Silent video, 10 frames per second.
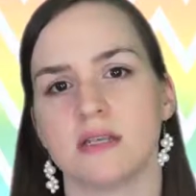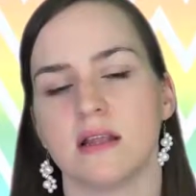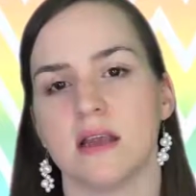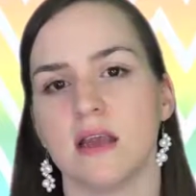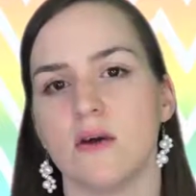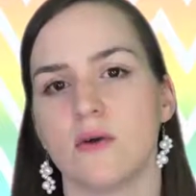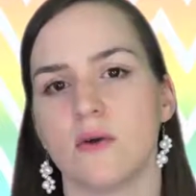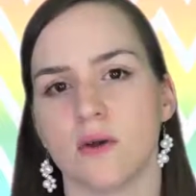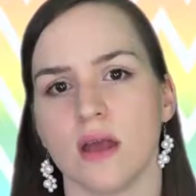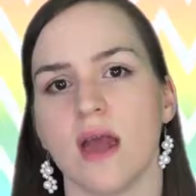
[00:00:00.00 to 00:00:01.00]
that the ego
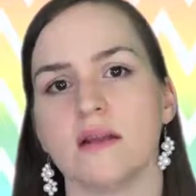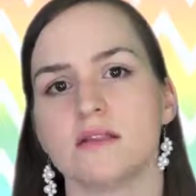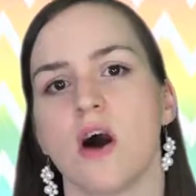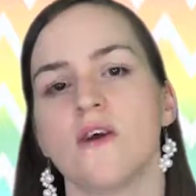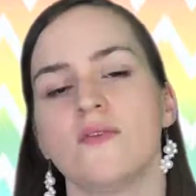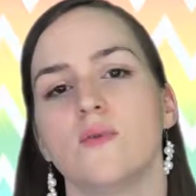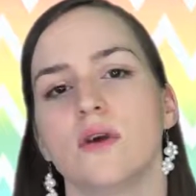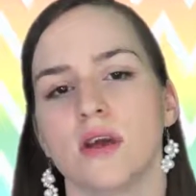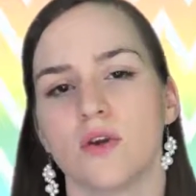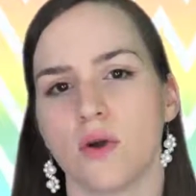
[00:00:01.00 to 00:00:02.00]
creates often
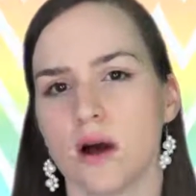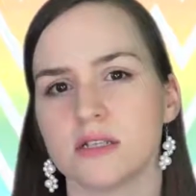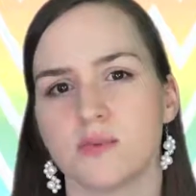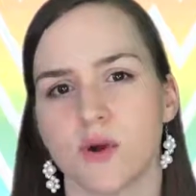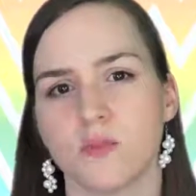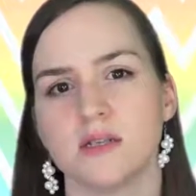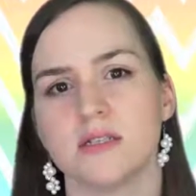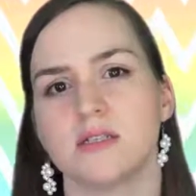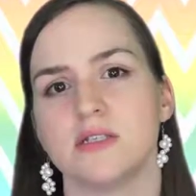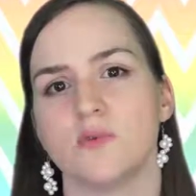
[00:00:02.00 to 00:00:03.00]
work at cross
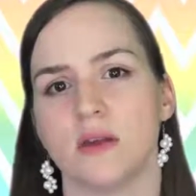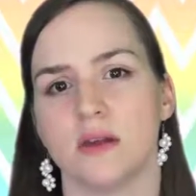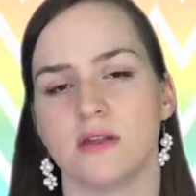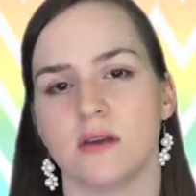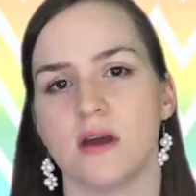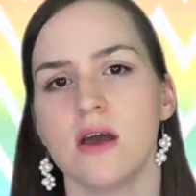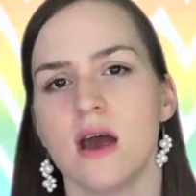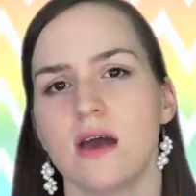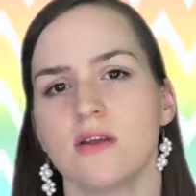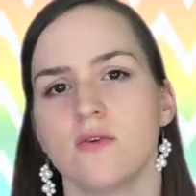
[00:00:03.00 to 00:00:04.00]
purposes to one another
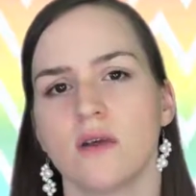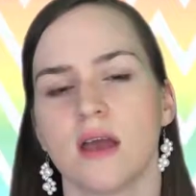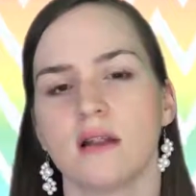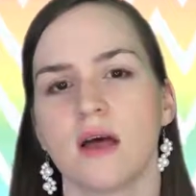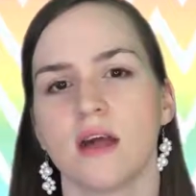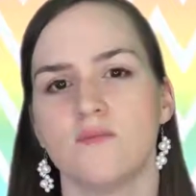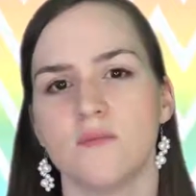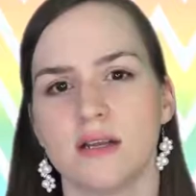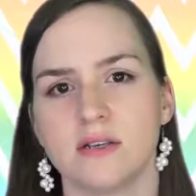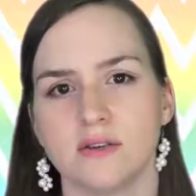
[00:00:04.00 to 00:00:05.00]
and create a lot of
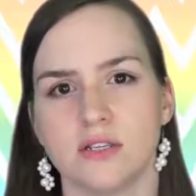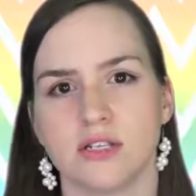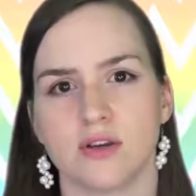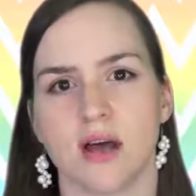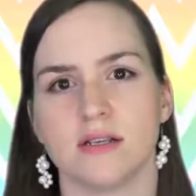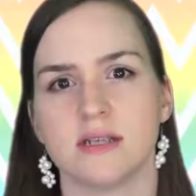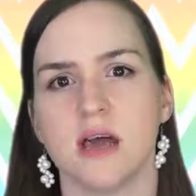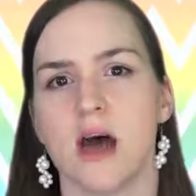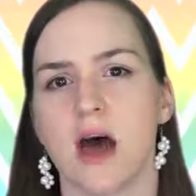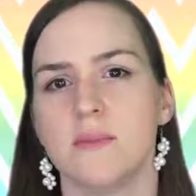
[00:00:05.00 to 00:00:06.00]
mental distress,
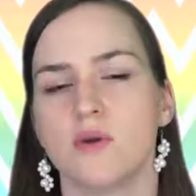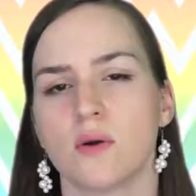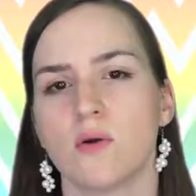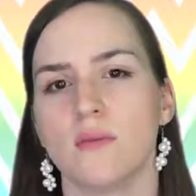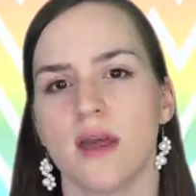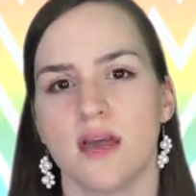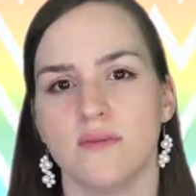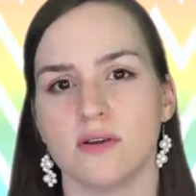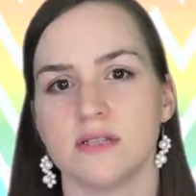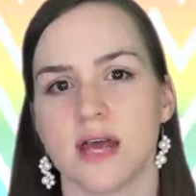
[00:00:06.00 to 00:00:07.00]
abnormal
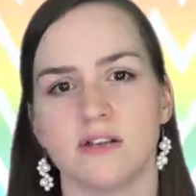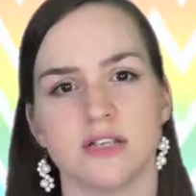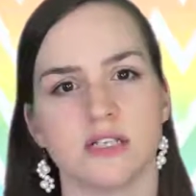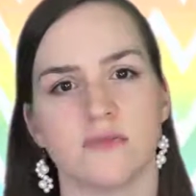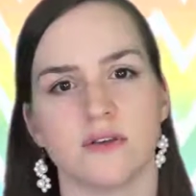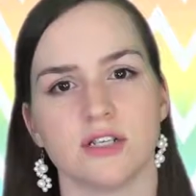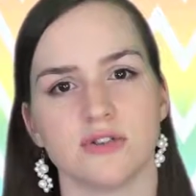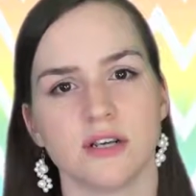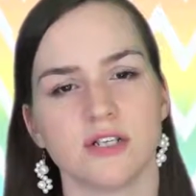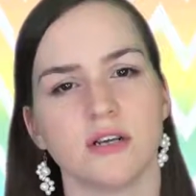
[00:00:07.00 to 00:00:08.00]
behaviors, and just a
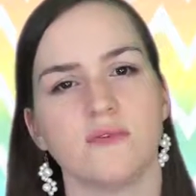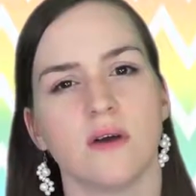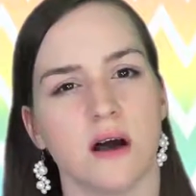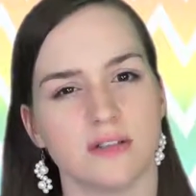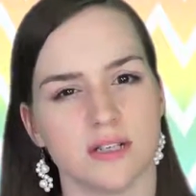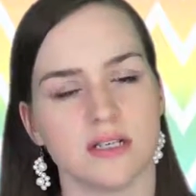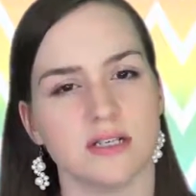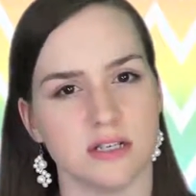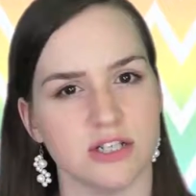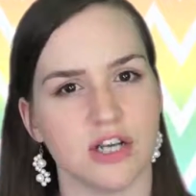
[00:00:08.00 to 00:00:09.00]
restriction of
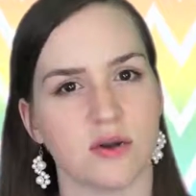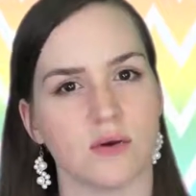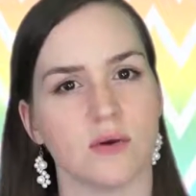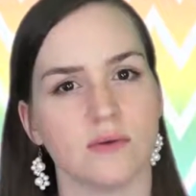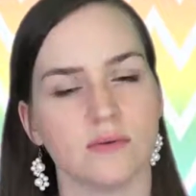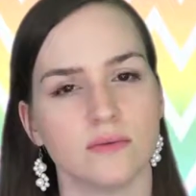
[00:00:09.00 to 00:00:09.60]
consciousness in general.